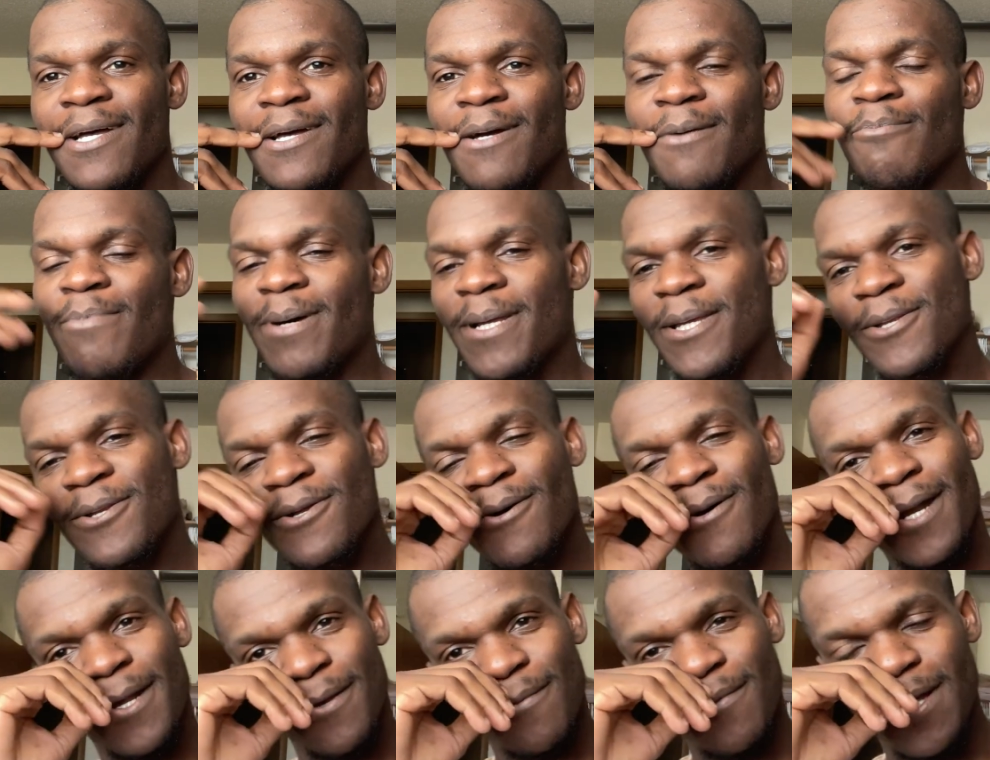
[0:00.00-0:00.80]
But you know
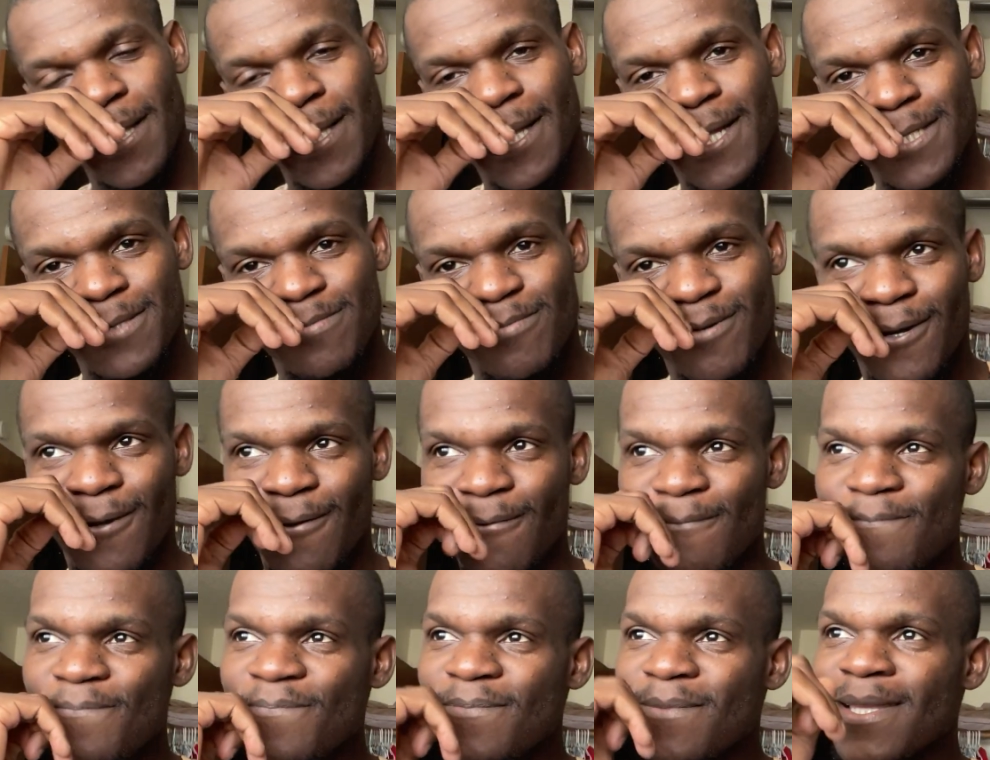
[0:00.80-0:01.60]
what I realized,
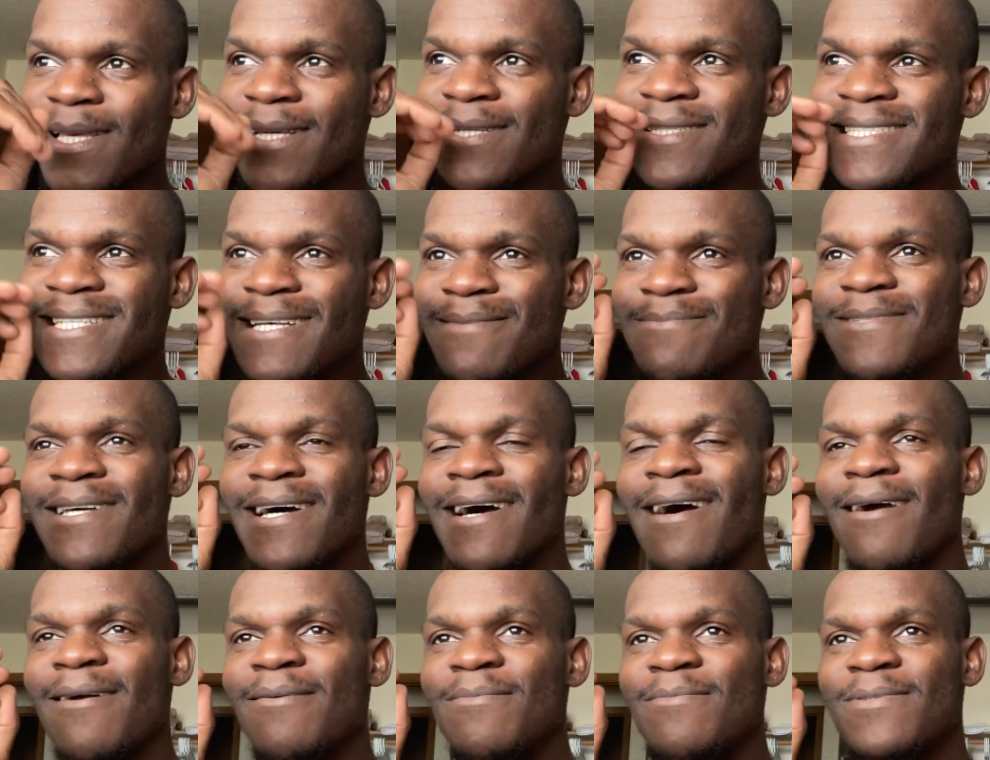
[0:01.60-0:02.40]
bro?
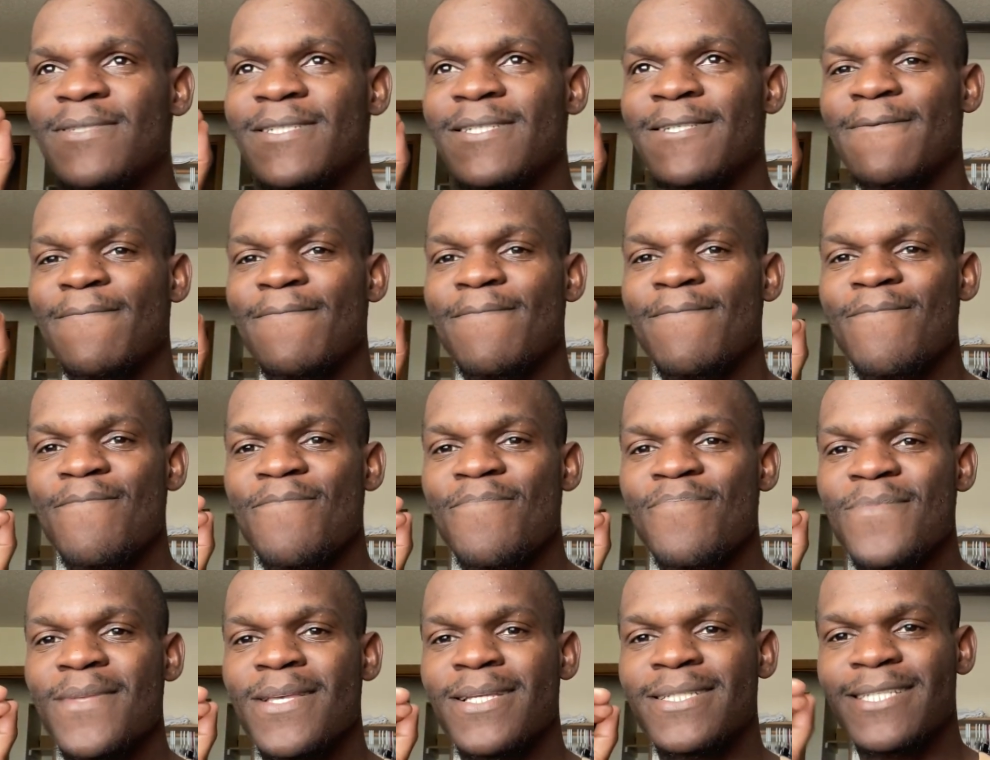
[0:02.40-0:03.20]
Sometimes
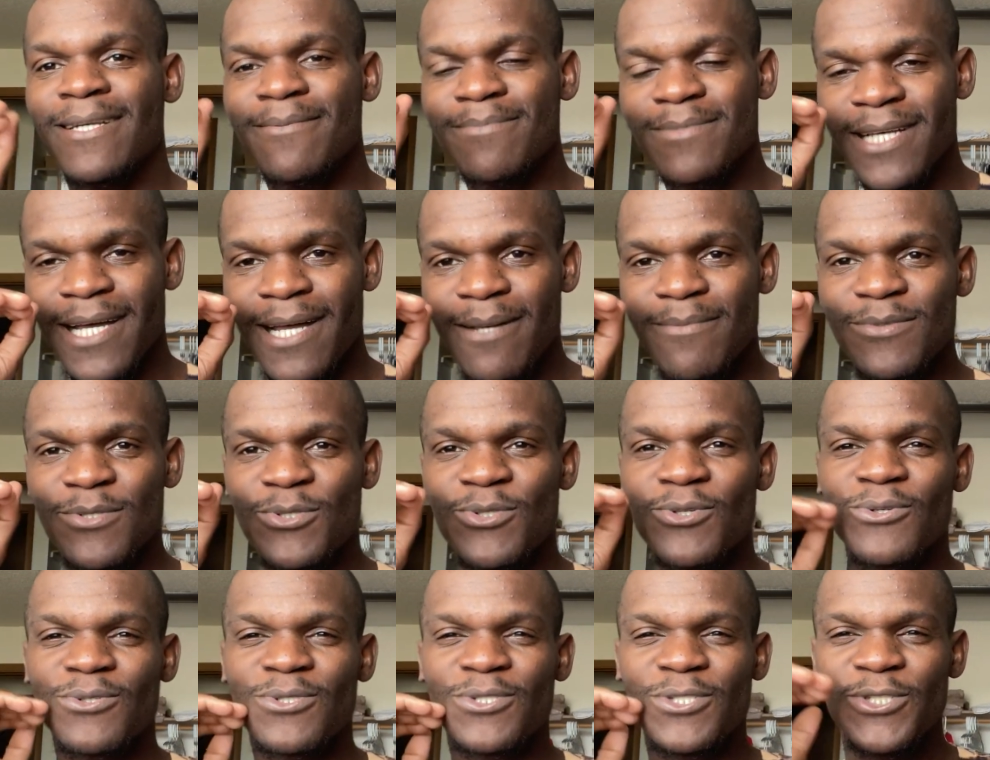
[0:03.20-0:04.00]
sometimes
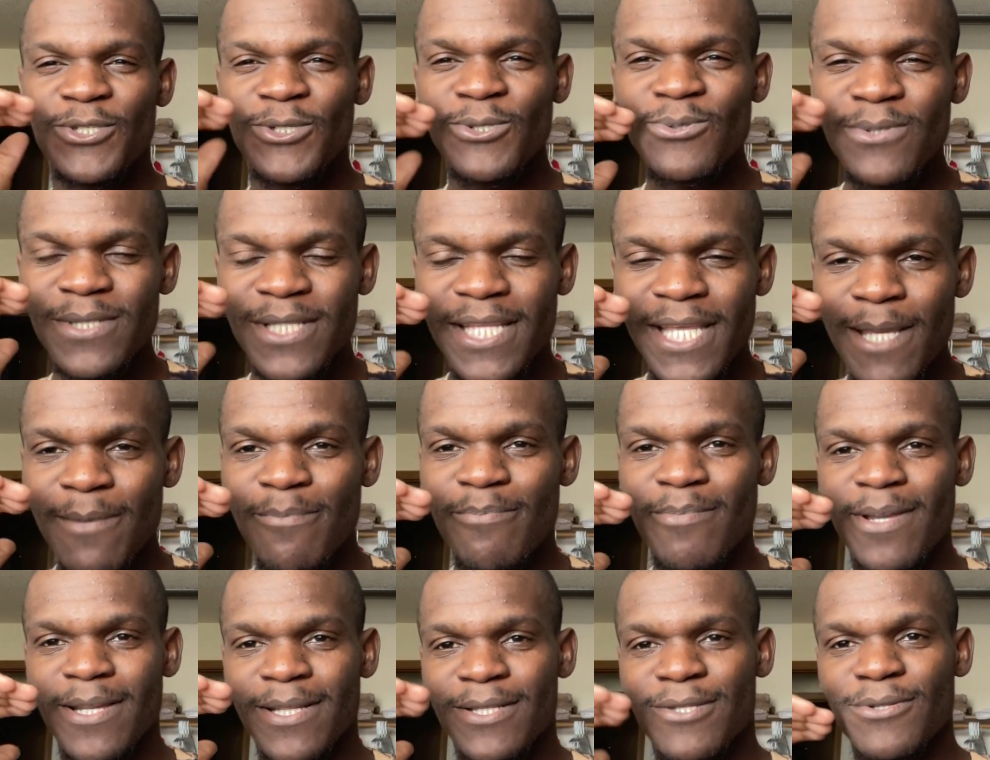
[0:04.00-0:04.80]
you're too
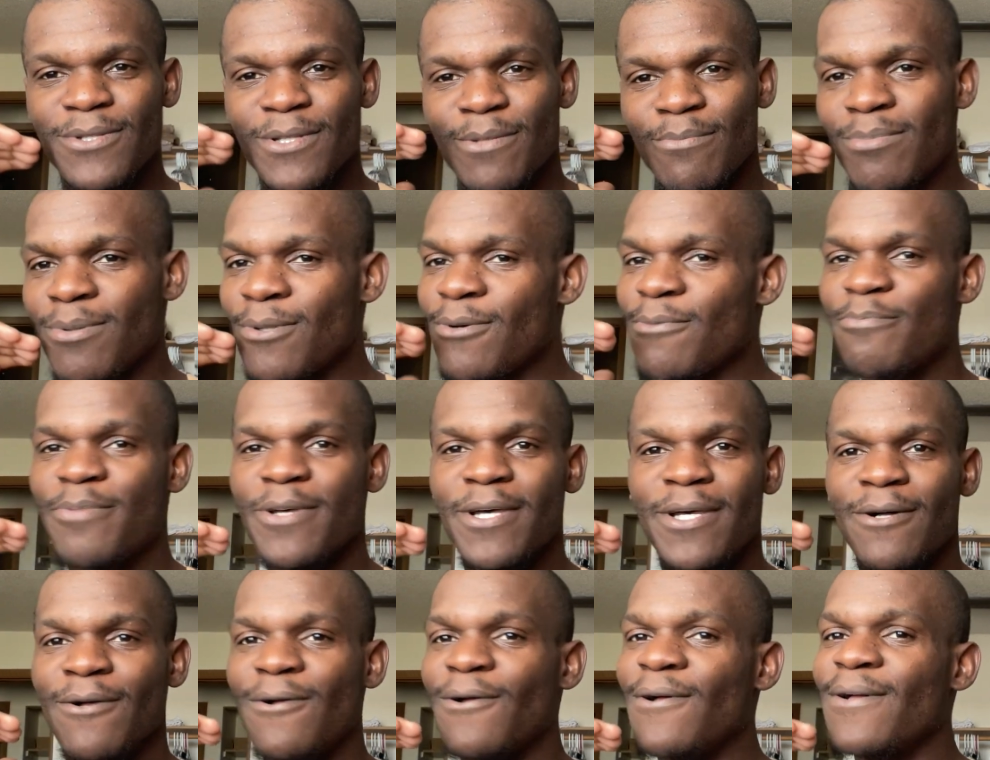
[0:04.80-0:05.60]
deep into the blue
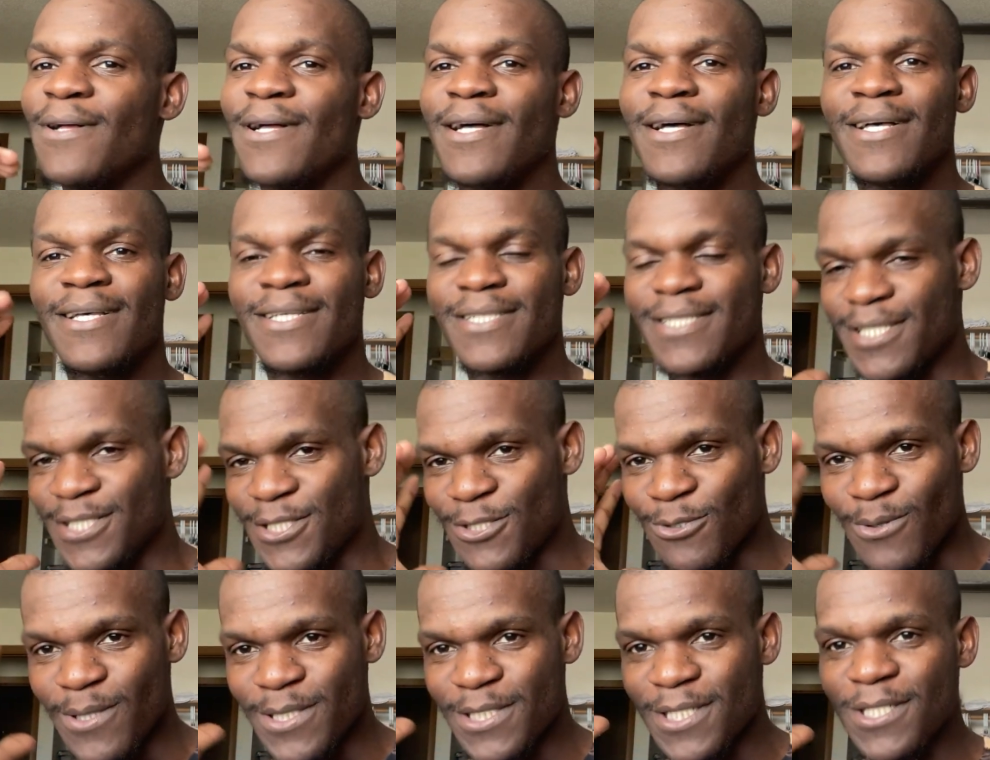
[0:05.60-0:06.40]
pill
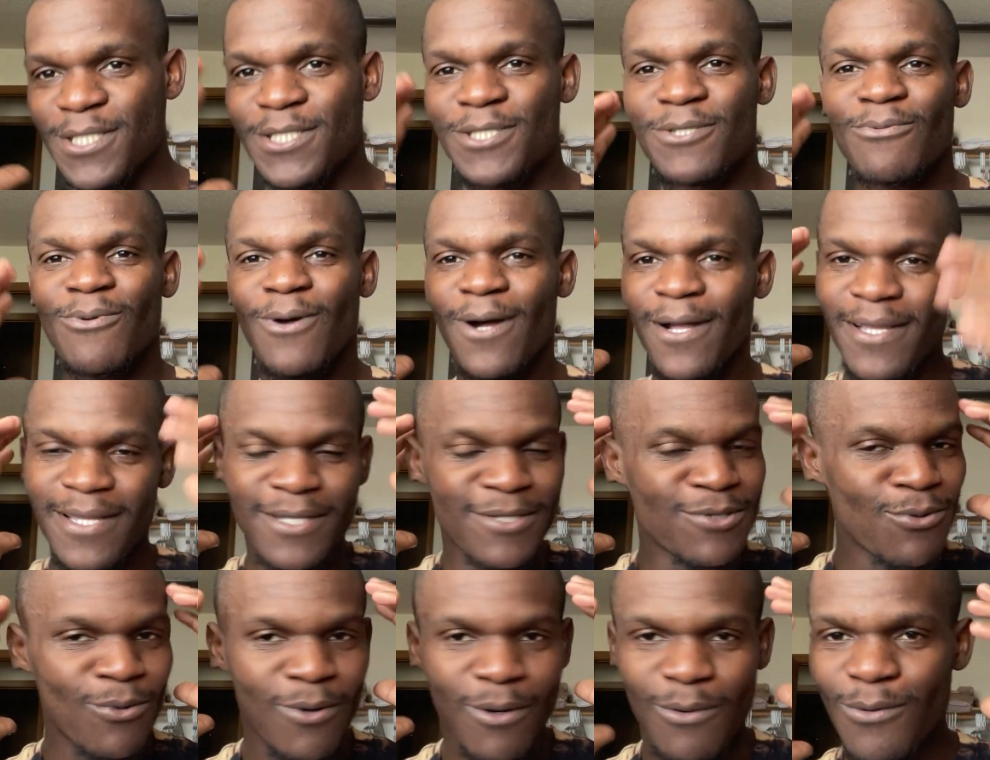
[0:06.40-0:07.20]
situation,
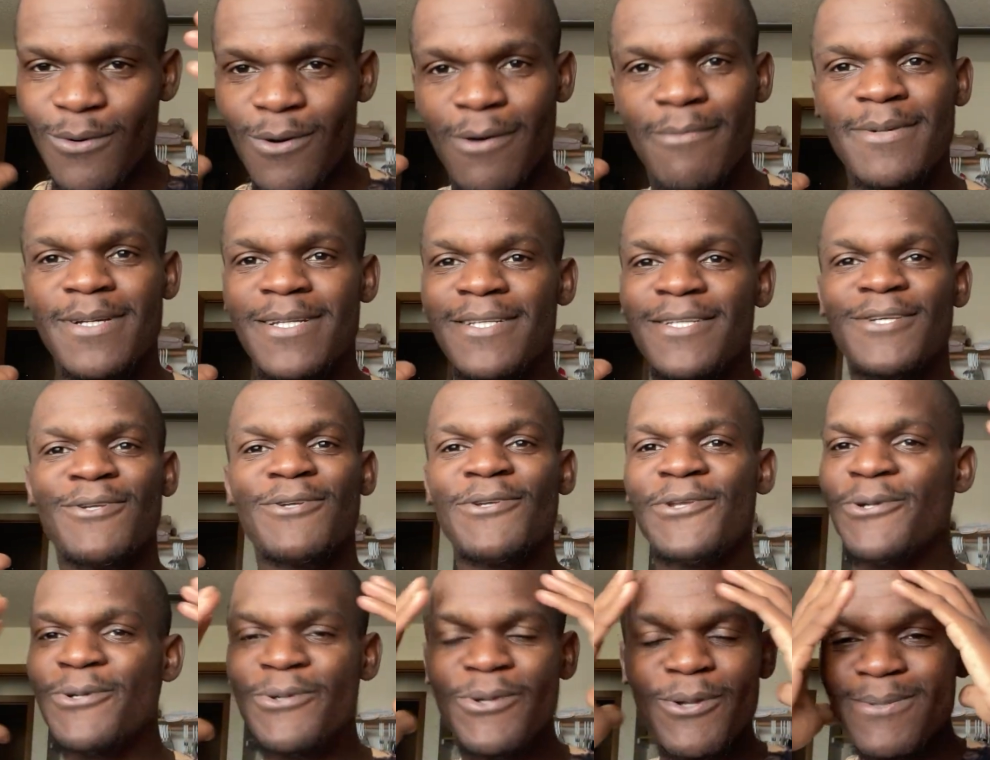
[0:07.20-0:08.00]
into a woman.
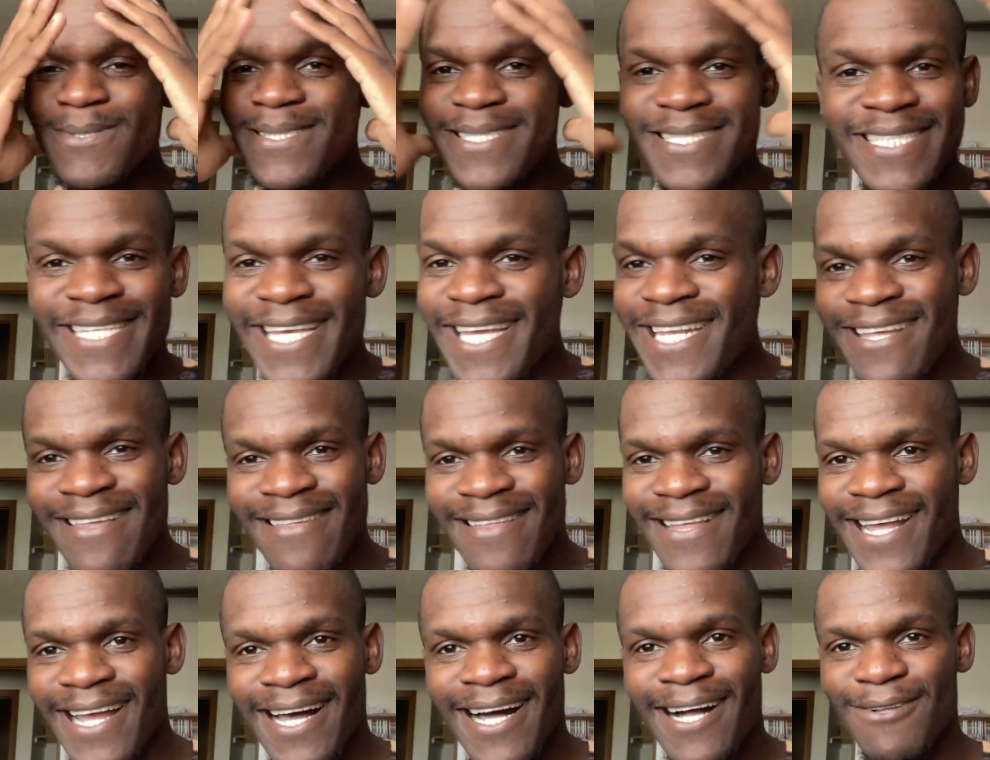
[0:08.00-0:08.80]
You don't see
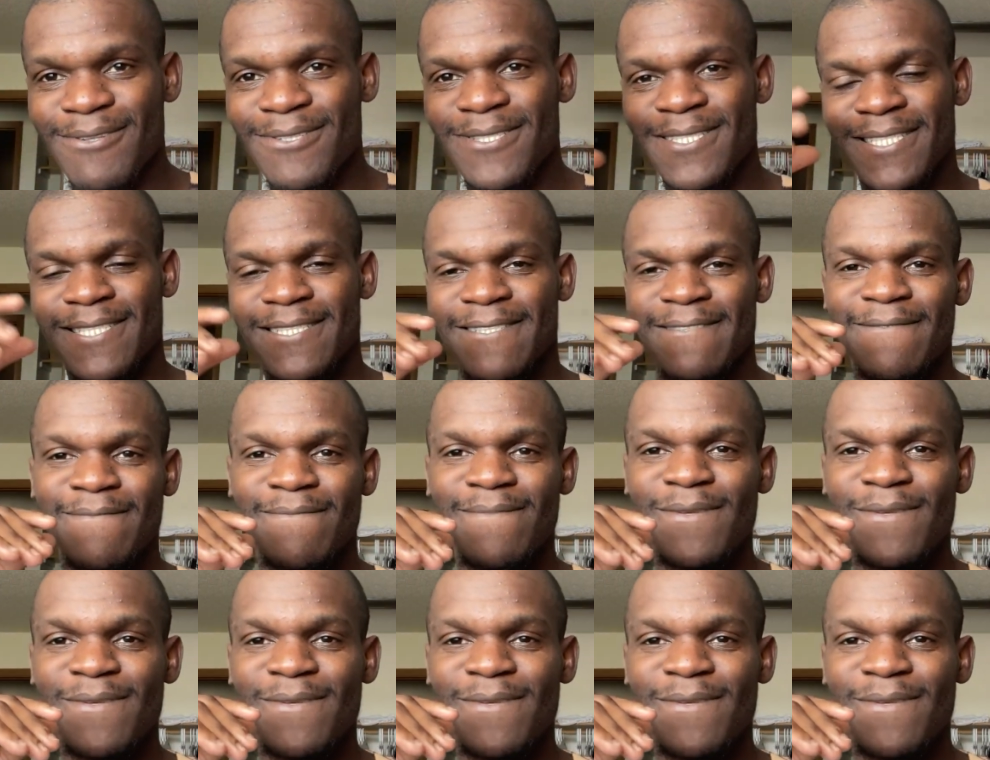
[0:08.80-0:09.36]
anything else.